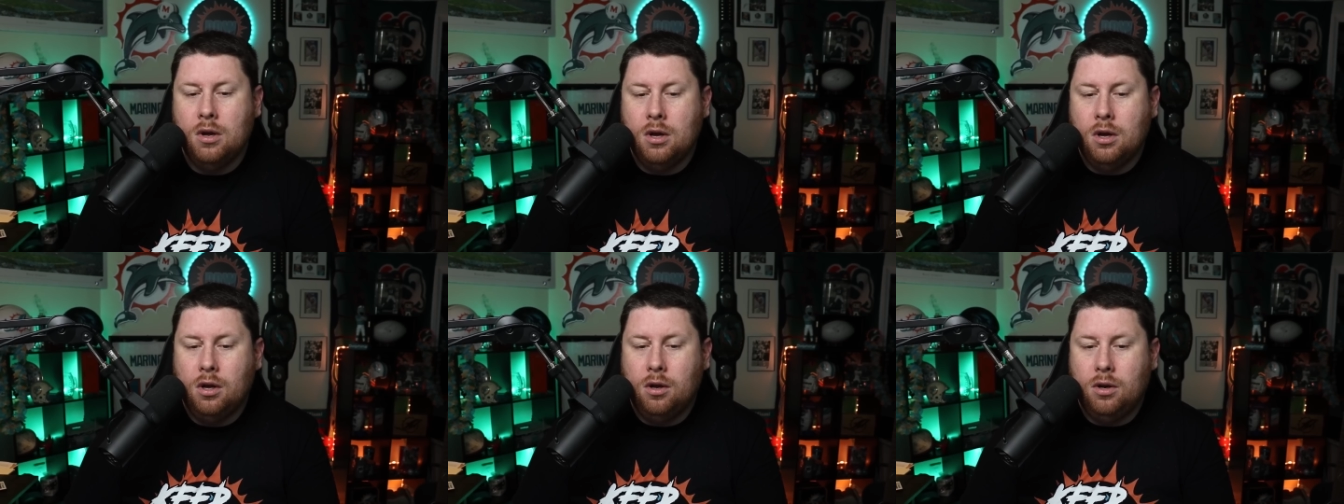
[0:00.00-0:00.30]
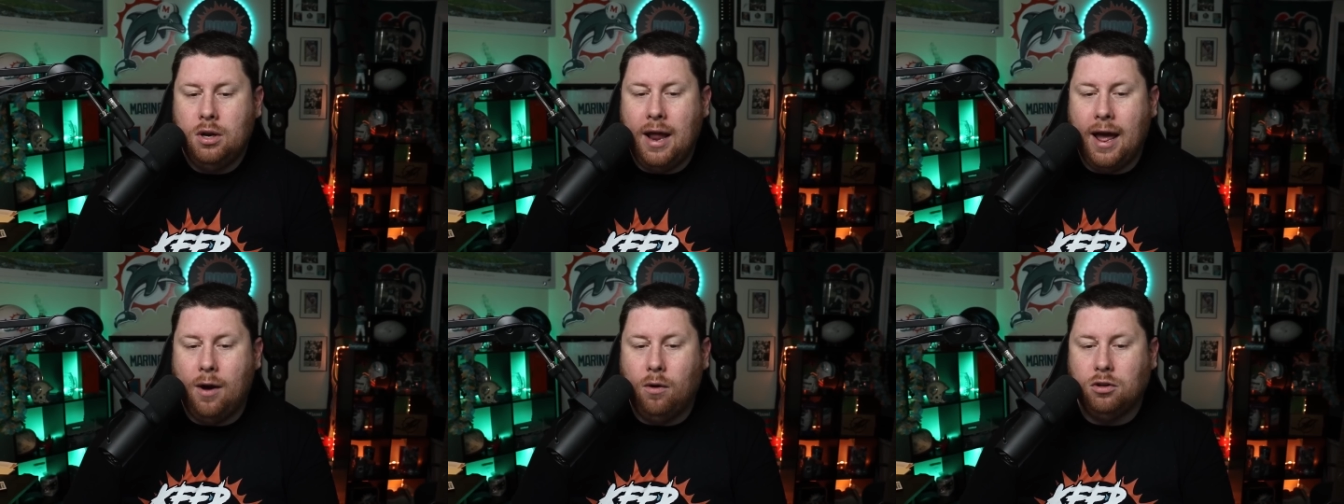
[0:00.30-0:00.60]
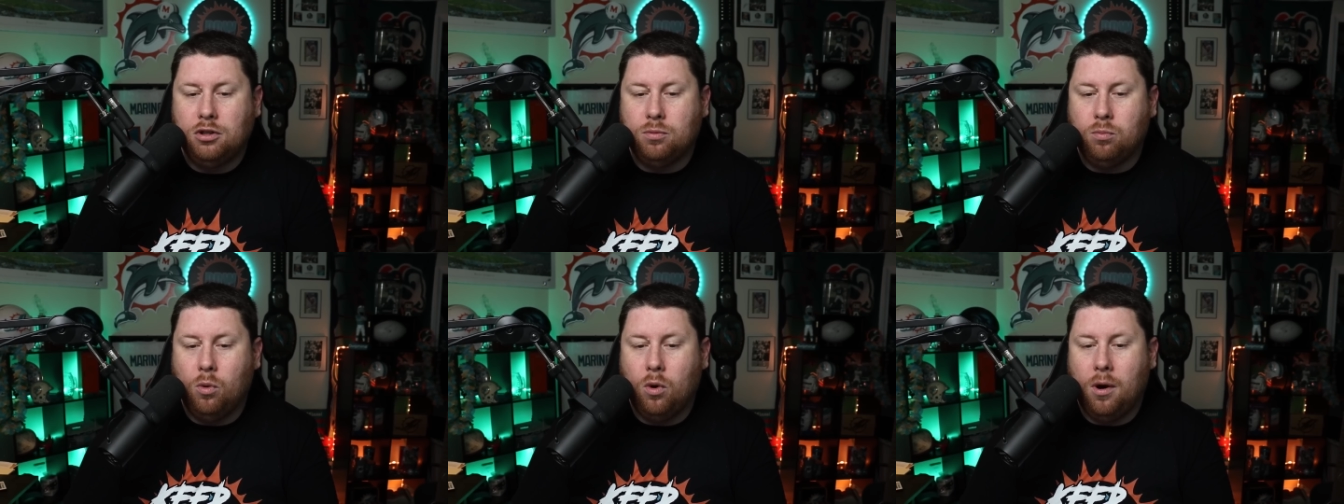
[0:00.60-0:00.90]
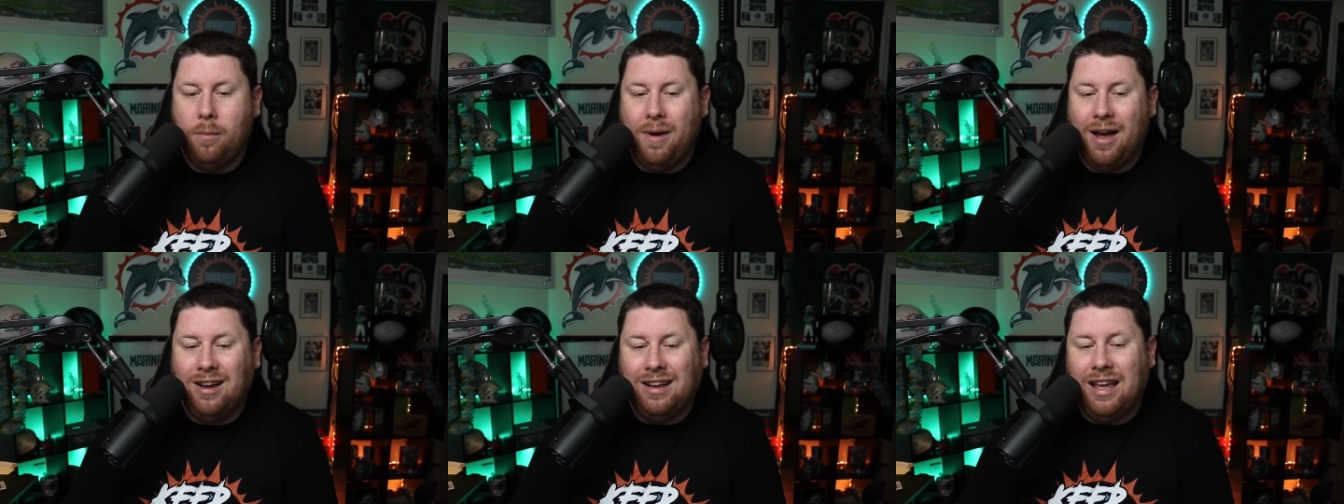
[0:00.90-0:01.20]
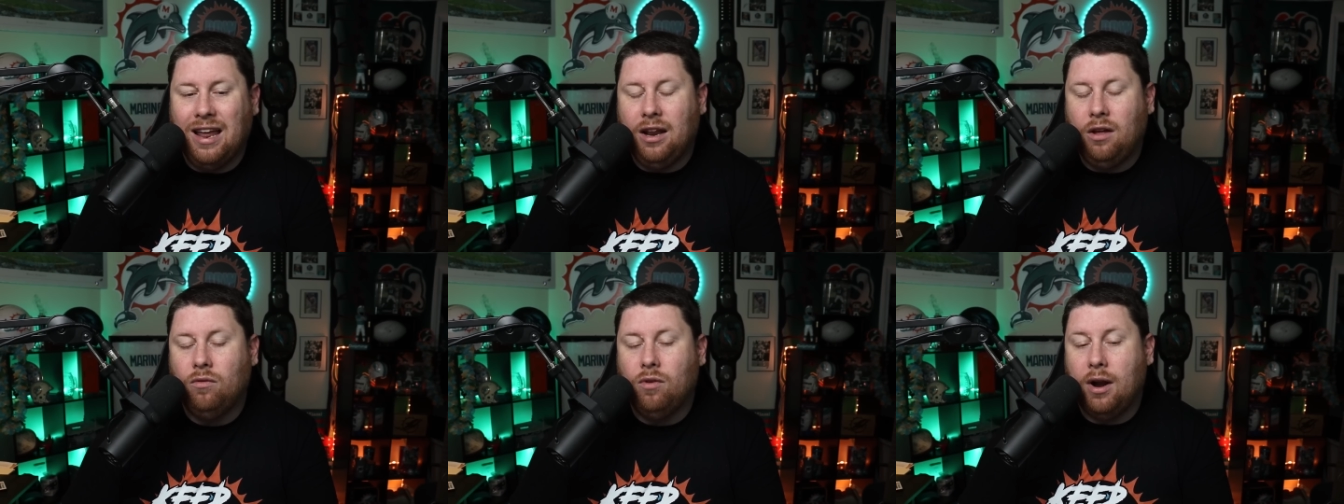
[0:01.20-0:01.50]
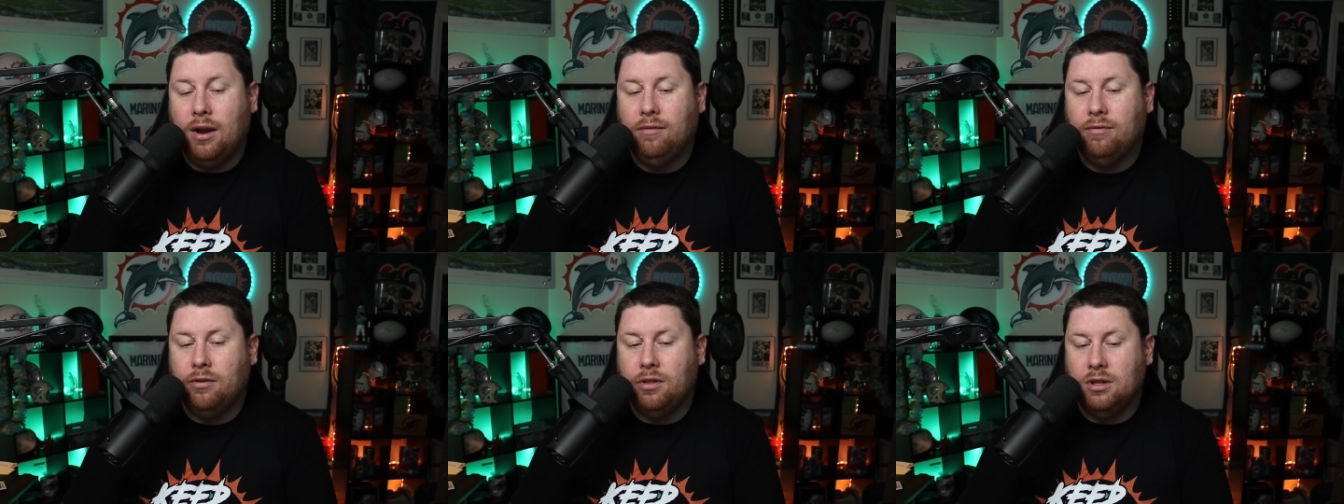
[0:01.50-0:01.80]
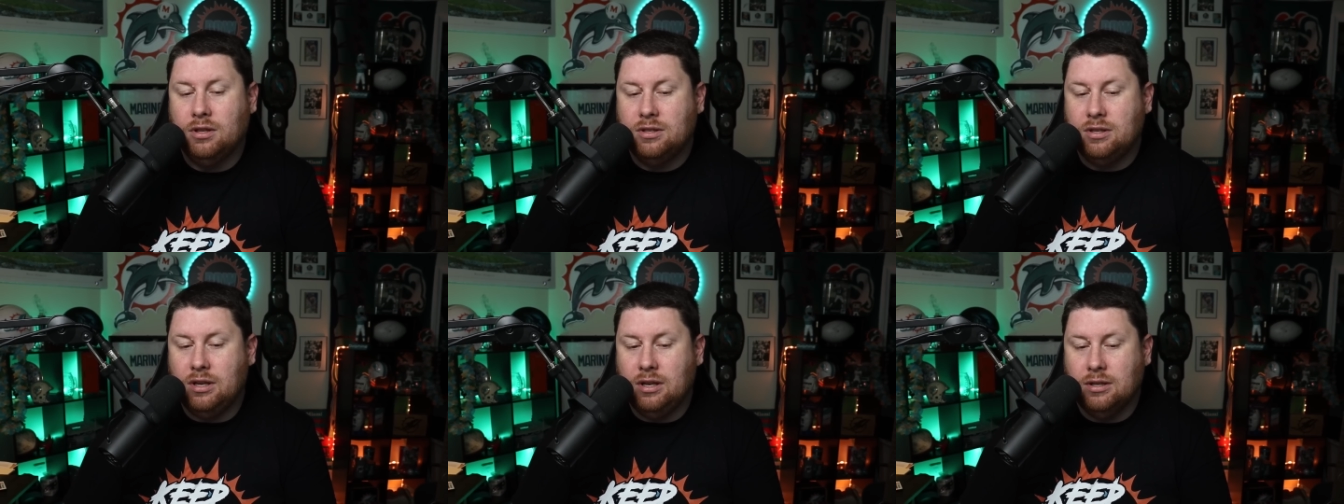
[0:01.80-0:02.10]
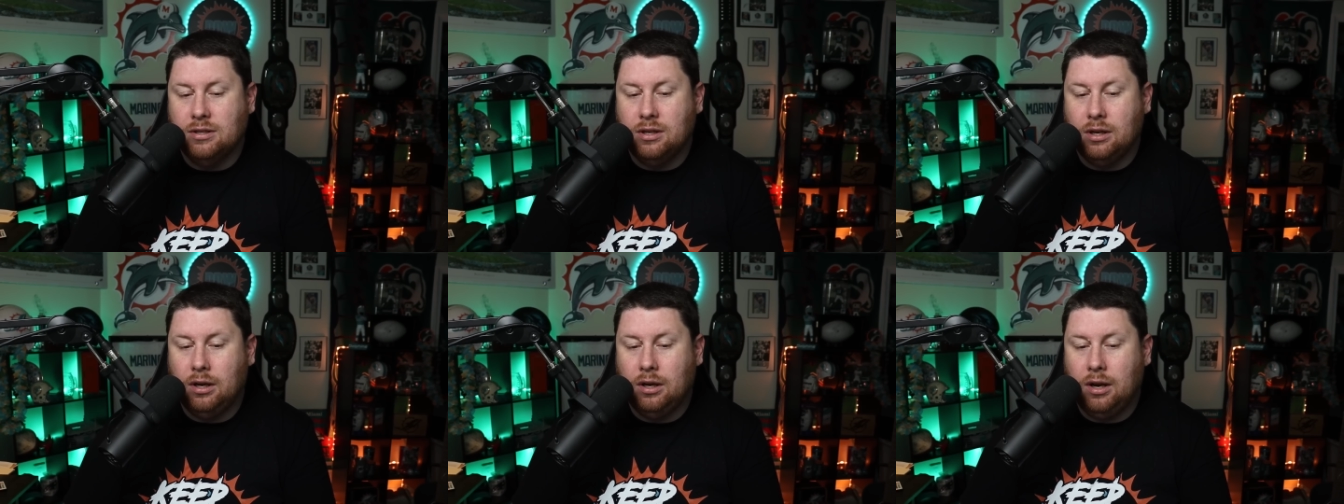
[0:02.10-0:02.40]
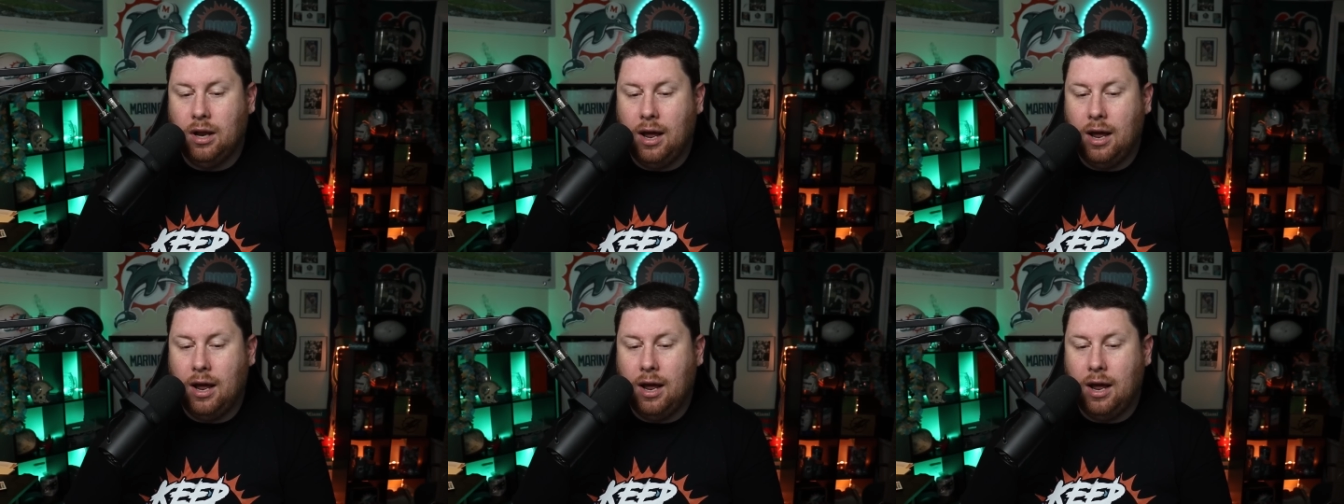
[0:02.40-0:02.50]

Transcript: Now it's more about getting ready for the season,